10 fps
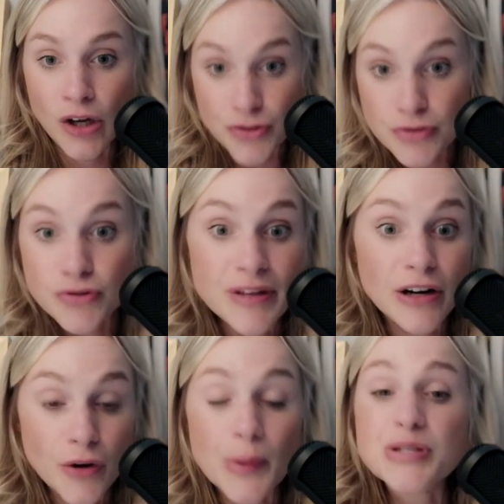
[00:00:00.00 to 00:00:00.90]
also do think
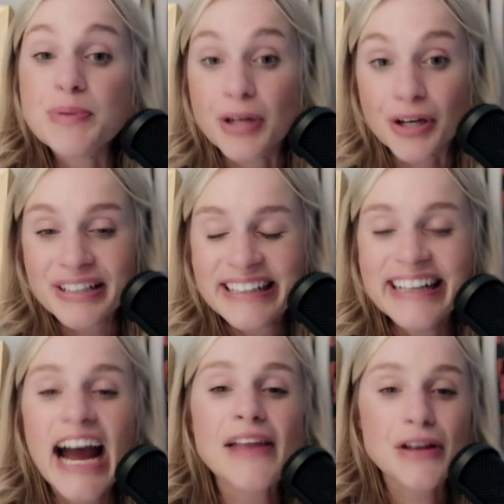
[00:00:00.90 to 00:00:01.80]
are going to be good,
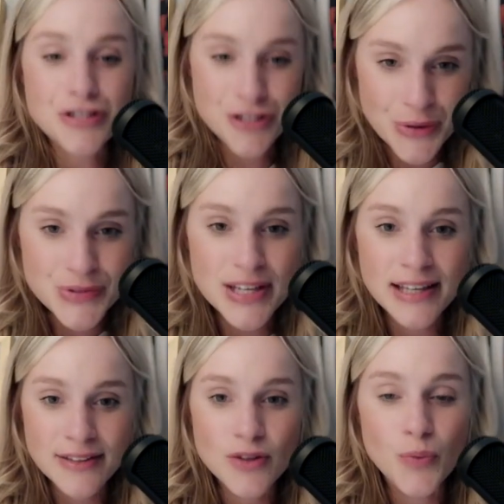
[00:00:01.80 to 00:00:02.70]
and that shows
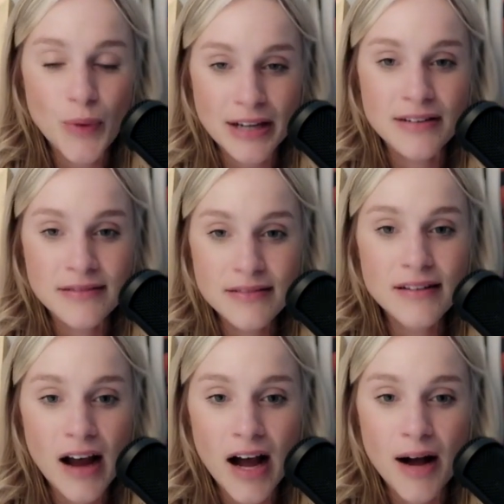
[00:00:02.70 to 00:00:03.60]
in the win,
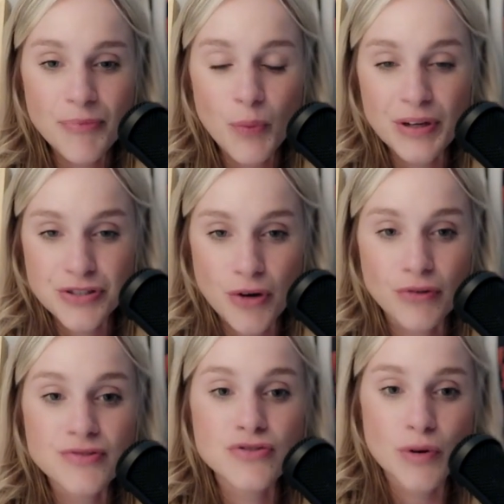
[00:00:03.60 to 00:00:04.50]
um, the win
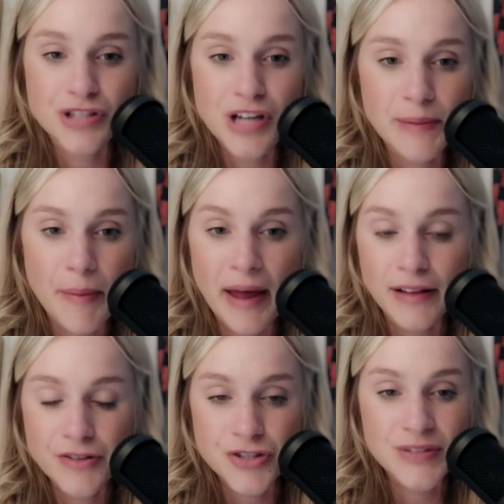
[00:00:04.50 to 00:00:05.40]
totals: Georgia, Alabama,
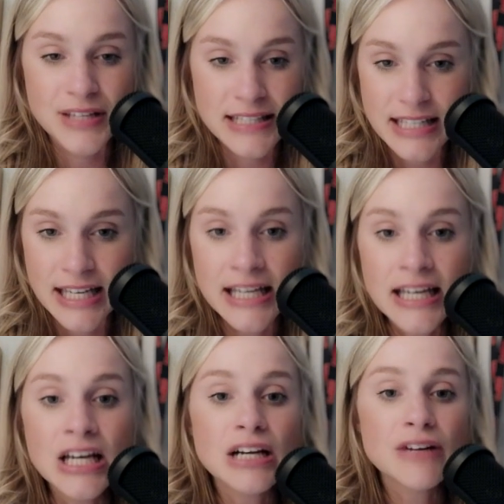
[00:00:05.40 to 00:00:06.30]
LSU, Tennessee,
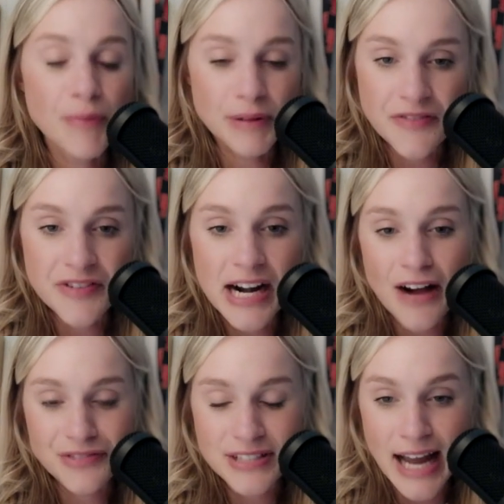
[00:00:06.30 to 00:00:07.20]
from eleven and a
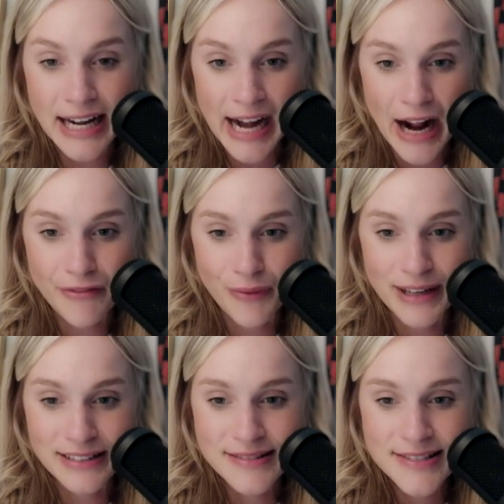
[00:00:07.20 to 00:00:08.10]
half to nine and a half
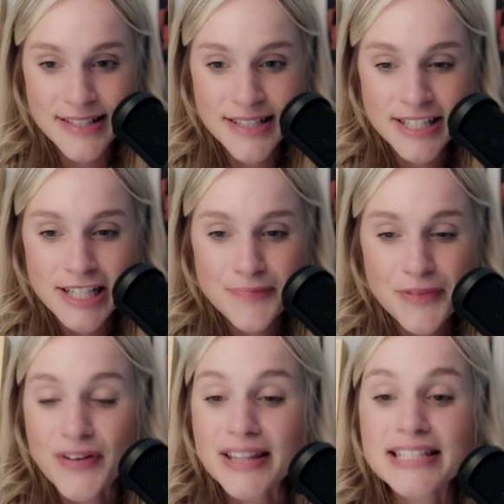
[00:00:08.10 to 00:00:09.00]
wins
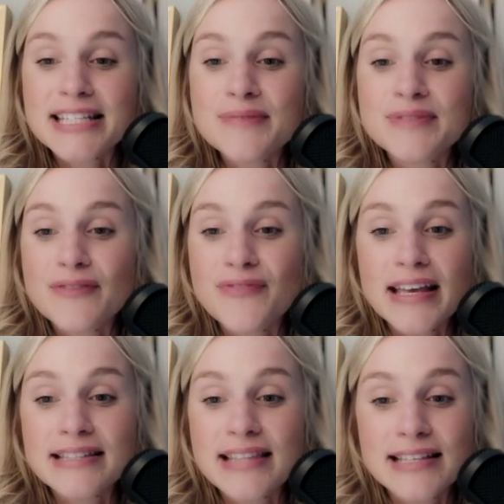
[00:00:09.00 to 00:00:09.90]
you have got the teams that
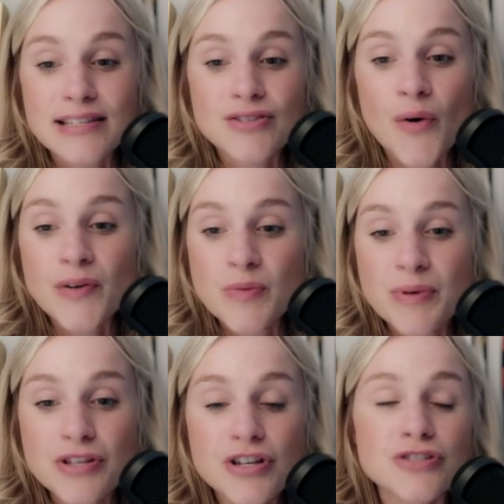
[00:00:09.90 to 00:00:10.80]
Vegas thinks is going to
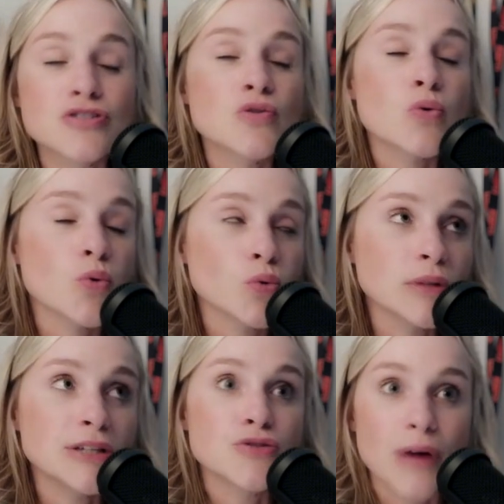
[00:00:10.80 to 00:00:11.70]
be just
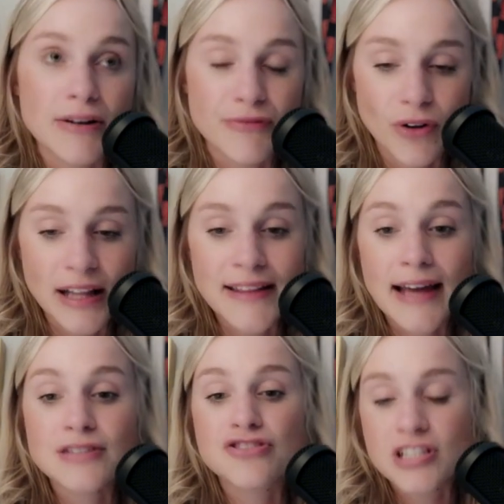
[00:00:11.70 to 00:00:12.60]
truly dreadful, and
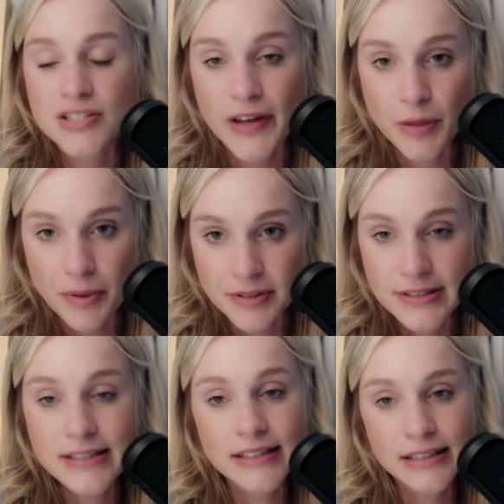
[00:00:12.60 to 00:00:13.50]
that is just
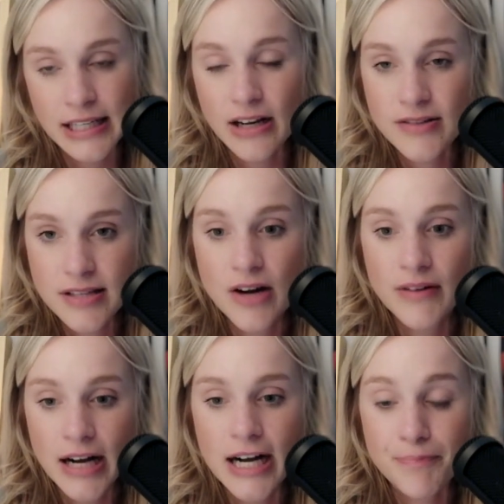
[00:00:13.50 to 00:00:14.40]
Vanderbilt and
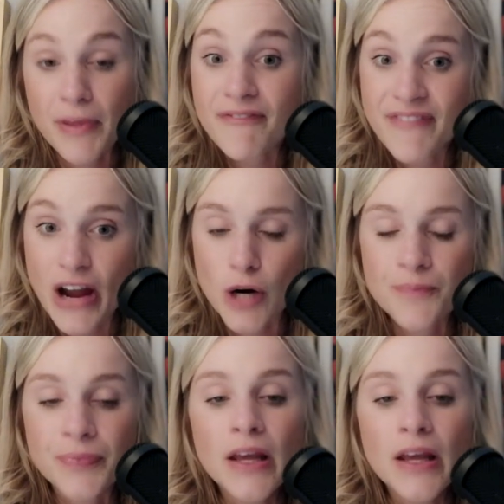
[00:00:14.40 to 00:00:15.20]
also um, fair.